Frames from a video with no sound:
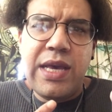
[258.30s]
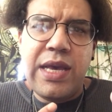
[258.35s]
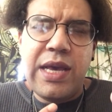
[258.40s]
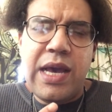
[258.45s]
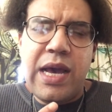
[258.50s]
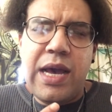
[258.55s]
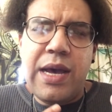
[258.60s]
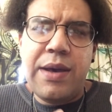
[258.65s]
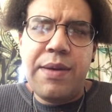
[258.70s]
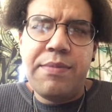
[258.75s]

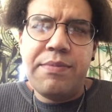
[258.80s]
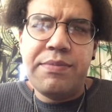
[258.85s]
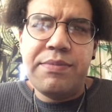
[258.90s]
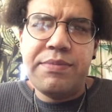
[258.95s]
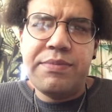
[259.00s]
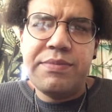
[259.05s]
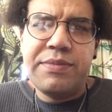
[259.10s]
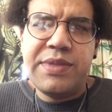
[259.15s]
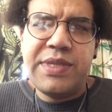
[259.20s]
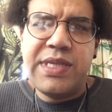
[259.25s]
and
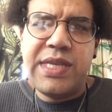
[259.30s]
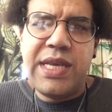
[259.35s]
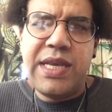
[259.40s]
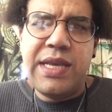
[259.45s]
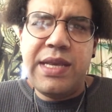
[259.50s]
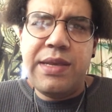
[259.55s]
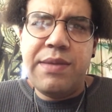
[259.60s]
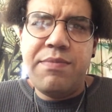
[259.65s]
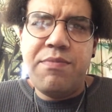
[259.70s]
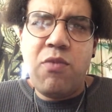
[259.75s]
see
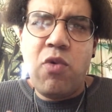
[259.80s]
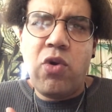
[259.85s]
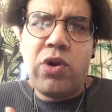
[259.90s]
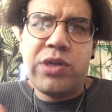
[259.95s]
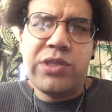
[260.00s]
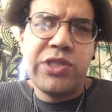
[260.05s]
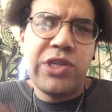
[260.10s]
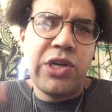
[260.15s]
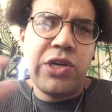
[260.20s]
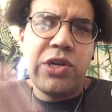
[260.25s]

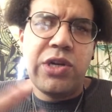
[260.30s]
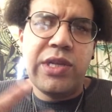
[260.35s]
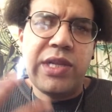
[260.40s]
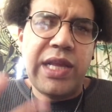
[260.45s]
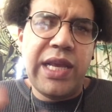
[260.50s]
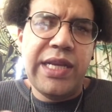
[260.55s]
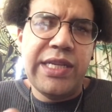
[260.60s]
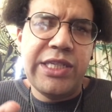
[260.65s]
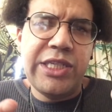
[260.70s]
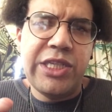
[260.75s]
more
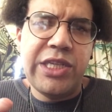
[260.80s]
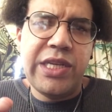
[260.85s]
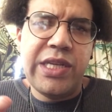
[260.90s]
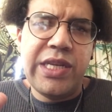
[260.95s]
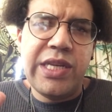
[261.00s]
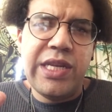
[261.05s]
circulation,